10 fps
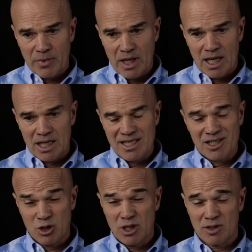
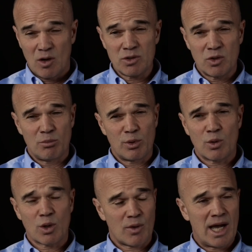ESG is also a
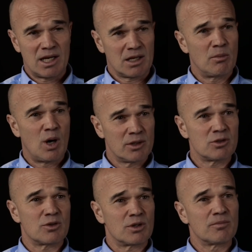bureaucratic
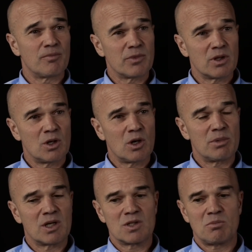monster, you know,
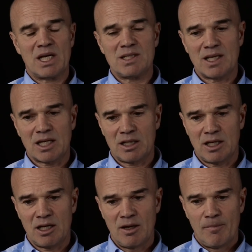because
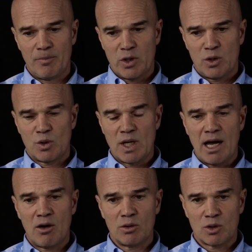basically you're
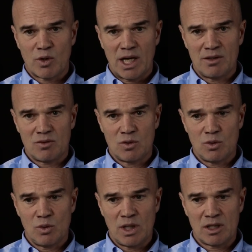now trying
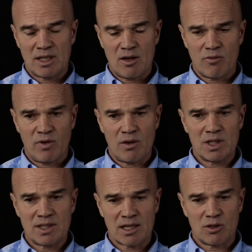to, in a
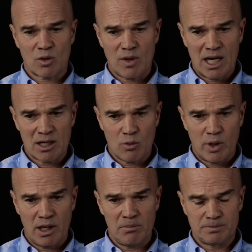very technocratic
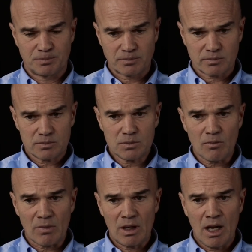way,
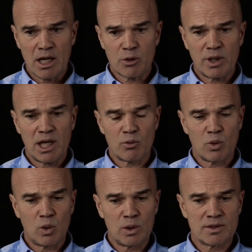create
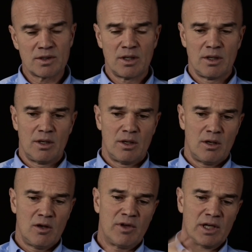rules of